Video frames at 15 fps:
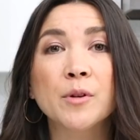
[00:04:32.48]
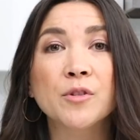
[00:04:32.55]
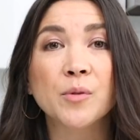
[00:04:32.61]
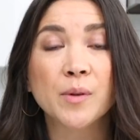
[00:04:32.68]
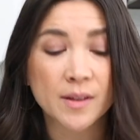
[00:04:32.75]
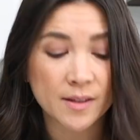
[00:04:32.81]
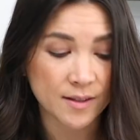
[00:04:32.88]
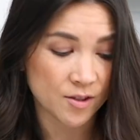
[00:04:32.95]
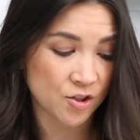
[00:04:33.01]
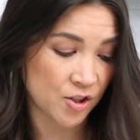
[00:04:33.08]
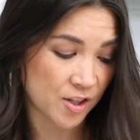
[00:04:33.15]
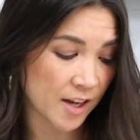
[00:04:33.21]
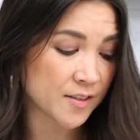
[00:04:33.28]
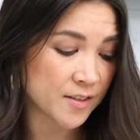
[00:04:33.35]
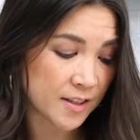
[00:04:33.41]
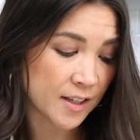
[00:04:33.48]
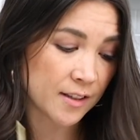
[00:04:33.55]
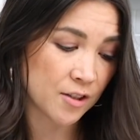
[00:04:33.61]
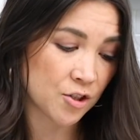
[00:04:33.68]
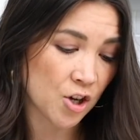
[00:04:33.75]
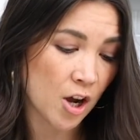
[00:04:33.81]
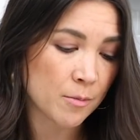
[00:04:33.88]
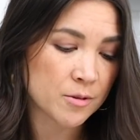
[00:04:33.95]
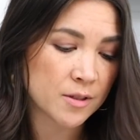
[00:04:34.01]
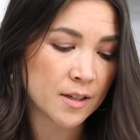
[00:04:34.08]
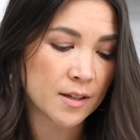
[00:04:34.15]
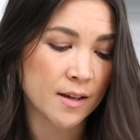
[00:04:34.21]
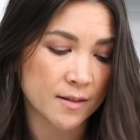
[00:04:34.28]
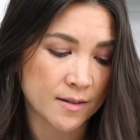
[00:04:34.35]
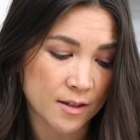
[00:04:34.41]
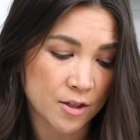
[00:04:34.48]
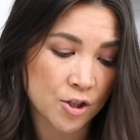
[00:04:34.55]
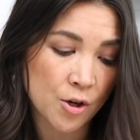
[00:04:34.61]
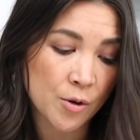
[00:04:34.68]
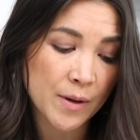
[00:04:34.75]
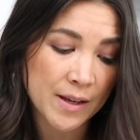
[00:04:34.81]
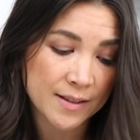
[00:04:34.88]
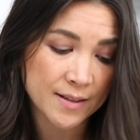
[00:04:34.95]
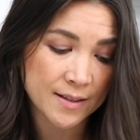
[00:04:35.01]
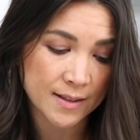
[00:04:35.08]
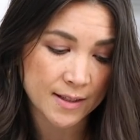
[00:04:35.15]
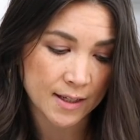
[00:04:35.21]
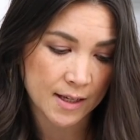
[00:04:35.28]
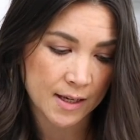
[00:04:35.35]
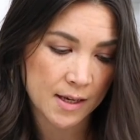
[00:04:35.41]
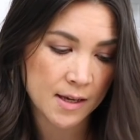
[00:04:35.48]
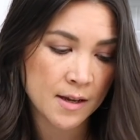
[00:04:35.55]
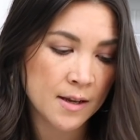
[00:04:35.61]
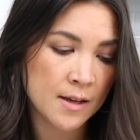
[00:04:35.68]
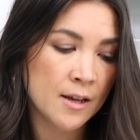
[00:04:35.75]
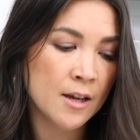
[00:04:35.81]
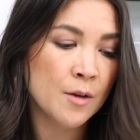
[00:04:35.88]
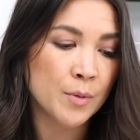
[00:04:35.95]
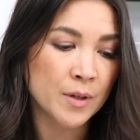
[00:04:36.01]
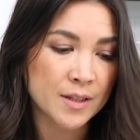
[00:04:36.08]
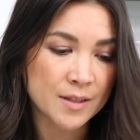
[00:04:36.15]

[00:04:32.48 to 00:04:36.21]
when you're doing this is dusting the chopstick, because the dough is sticky, but